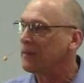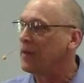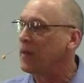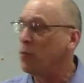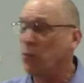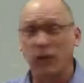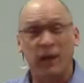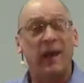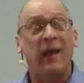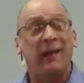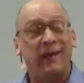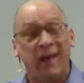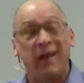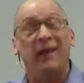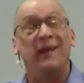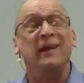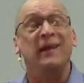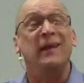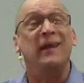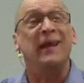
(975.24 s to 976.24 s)
He went
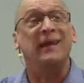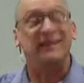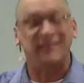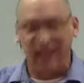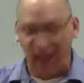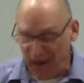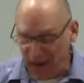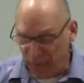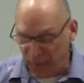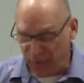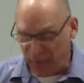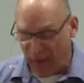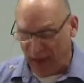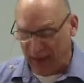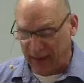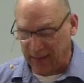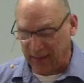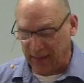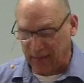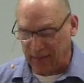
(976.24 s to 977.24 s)
ahead and
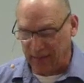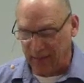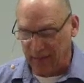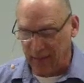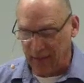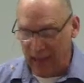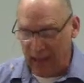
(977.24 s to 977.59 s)
identified it.